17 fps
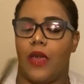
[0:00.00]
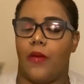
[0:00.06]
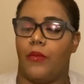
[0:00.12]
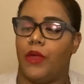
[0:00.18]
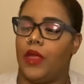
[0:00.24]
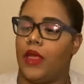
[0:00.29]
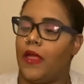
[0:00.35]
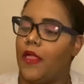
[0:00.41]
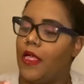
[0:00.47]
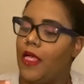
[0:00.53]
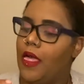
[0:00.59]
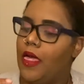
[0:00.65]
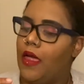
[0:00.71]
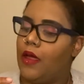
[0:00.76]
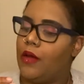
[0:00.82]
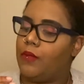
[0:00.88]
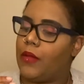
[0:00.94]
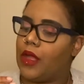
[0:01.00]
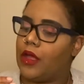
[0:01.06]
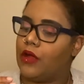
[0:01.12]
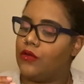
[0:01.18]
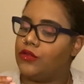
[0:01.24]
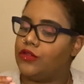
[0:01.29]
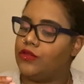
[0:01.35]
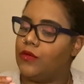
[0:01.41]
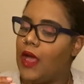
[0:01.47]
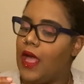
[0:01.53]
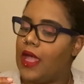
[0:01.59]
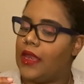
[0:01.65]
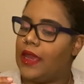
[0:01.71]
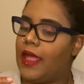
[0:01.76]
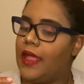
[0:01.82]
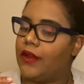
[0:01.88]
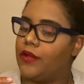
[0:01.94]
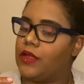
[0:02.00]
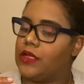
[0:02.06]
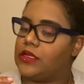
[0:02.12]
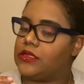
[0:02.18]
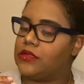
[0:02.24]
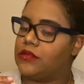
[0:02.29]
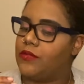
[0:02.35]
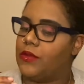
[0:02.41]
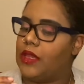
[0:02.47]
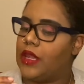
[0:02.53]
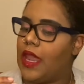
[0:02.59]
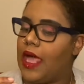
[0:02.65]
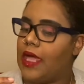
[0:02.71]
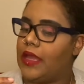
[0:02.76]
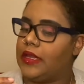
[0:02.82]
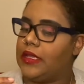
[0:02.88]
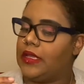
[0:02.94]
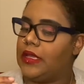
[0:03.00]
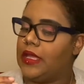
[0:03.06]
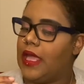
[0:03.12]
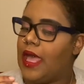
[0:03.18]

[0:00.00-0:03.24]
But my go-to eyeliner is the Milani